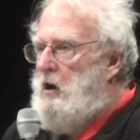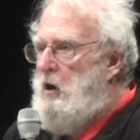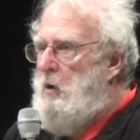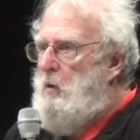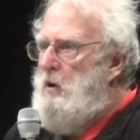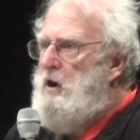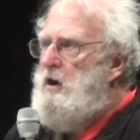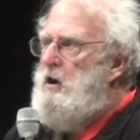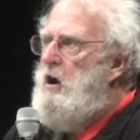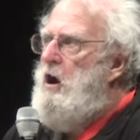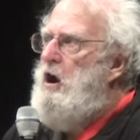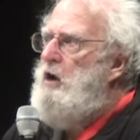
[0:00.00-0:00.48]

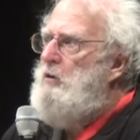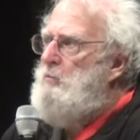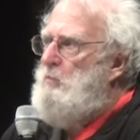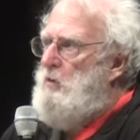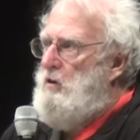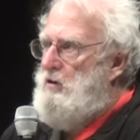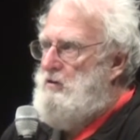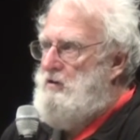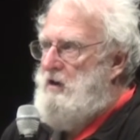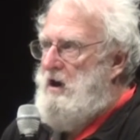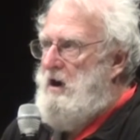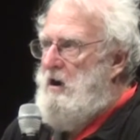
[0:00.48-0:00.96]
Going
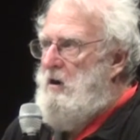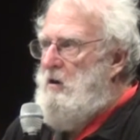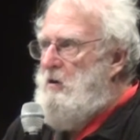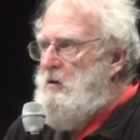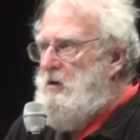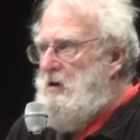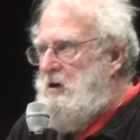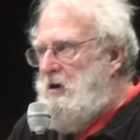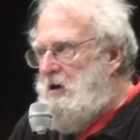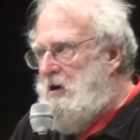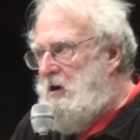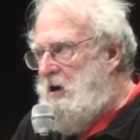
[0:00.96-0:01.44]
onward
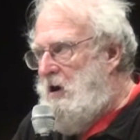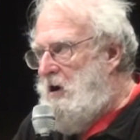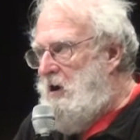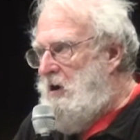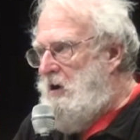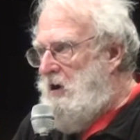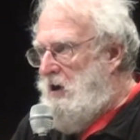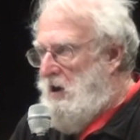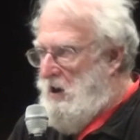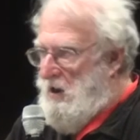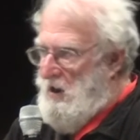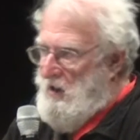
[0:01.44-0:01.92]
now,
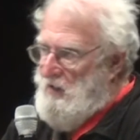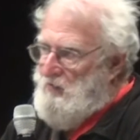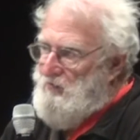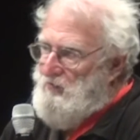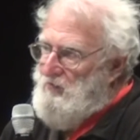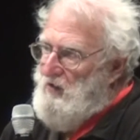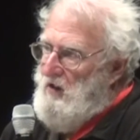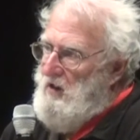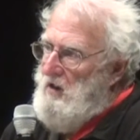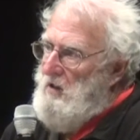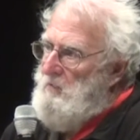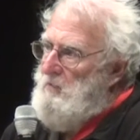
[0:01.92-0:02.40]
I'd
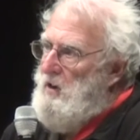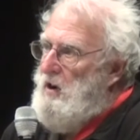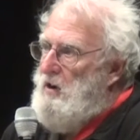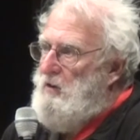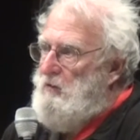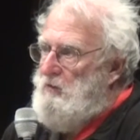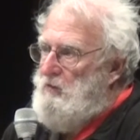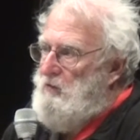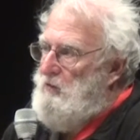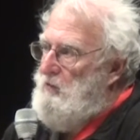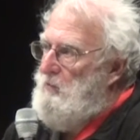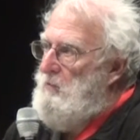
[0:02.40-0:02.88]
say
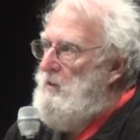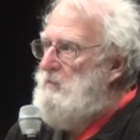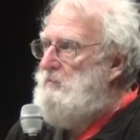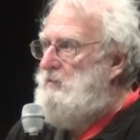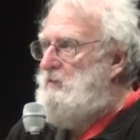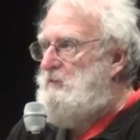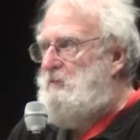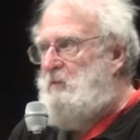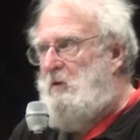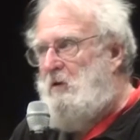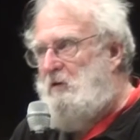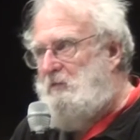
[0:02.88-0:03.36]
about
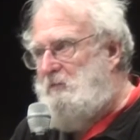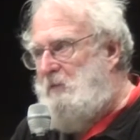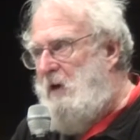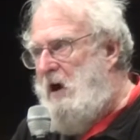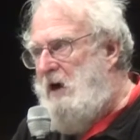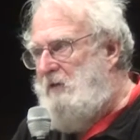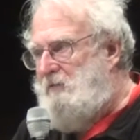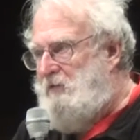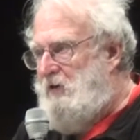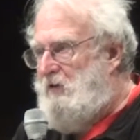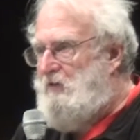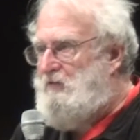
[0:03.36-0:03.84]
maybe 4 or
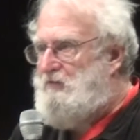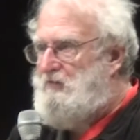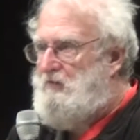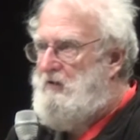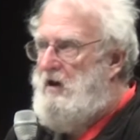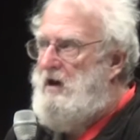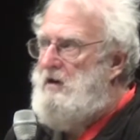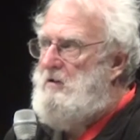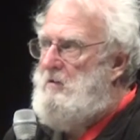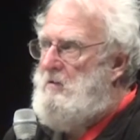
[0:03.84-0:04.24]
5 years